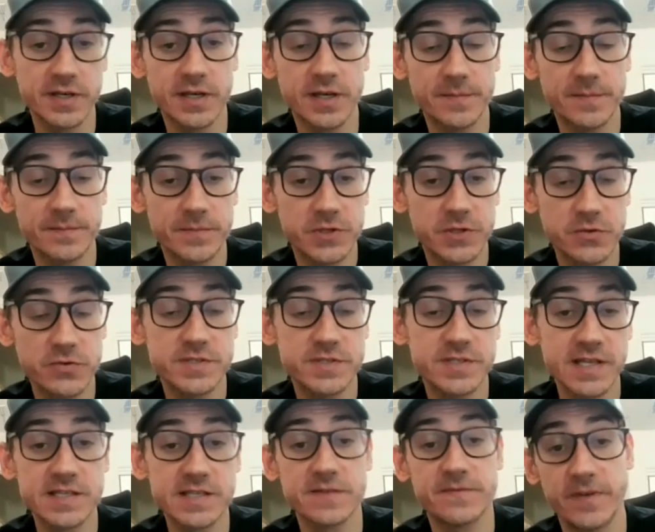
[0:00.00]
to two
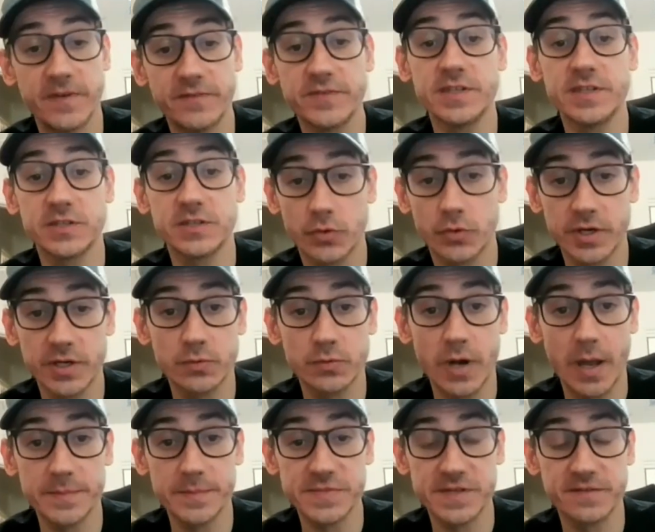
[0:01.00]
sets of 15, 20
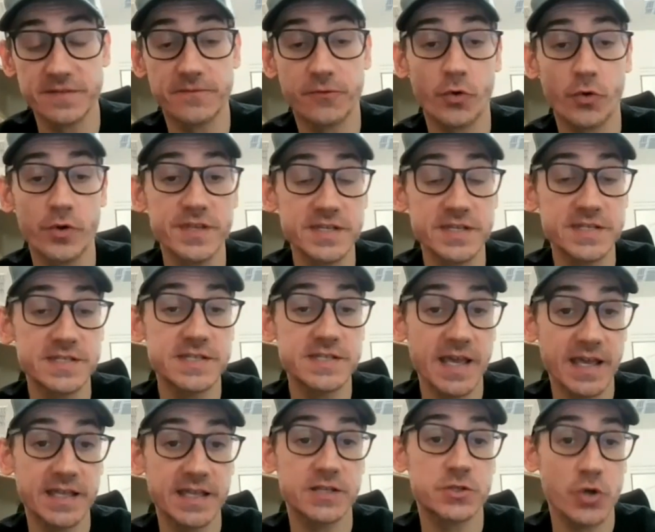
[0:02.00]
reps. And for this
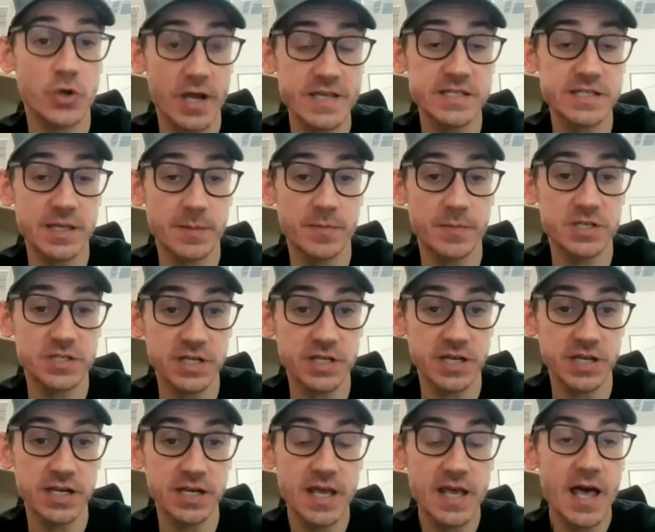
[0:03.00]
second tricep
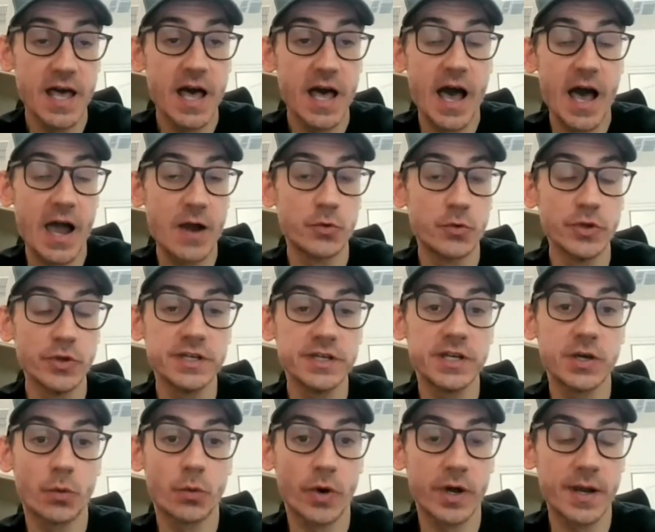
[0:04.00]
machine, I
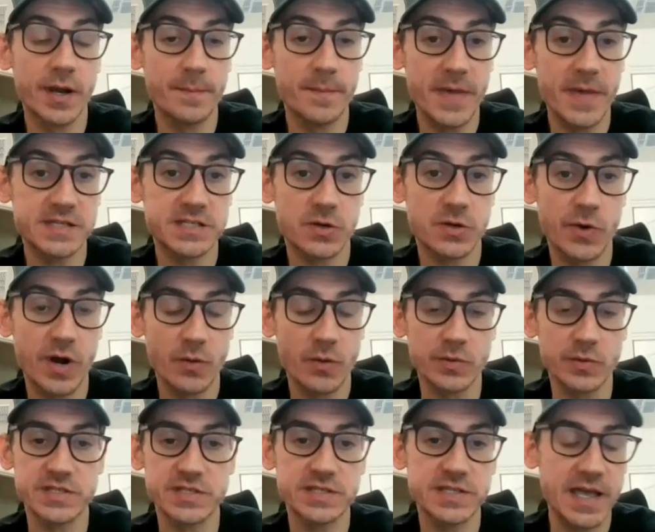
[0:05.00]
really didn't want to mess
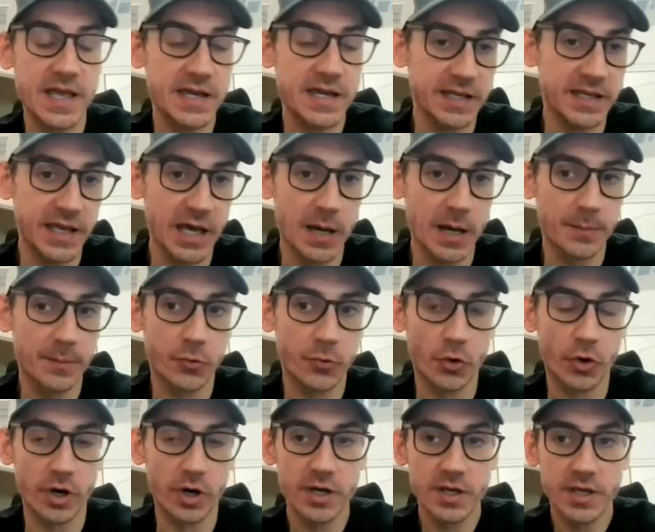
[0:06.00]
around with standing up
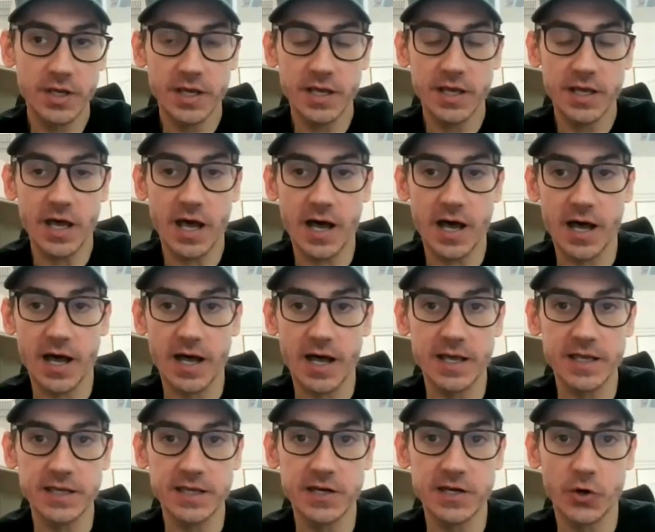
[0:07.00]
or,
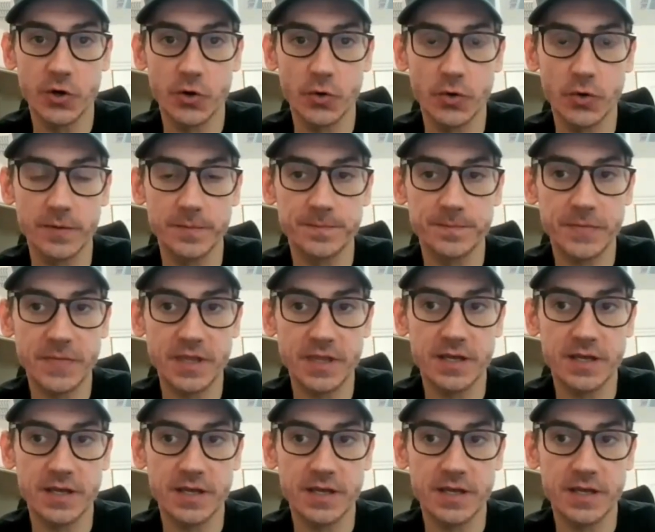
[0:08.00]
uh, you know,